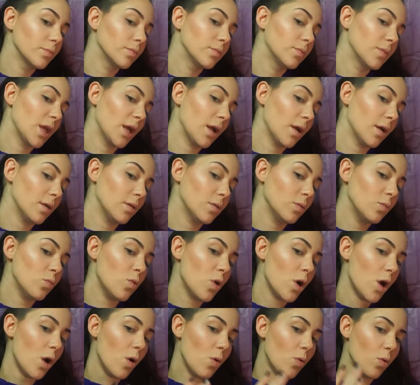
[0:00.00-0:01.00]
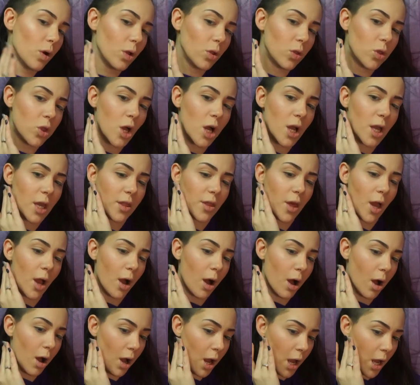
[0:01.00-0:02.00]
Yeah. Whoa, look at that
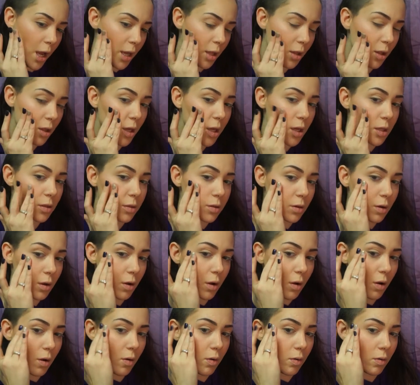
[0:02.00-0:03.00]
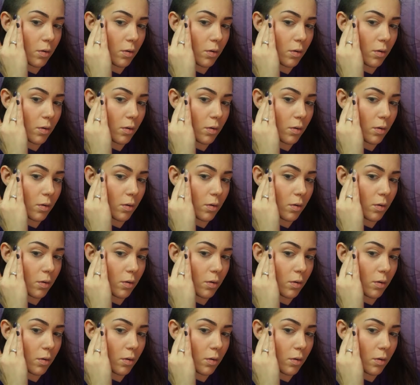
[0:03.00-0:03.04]
highlight though.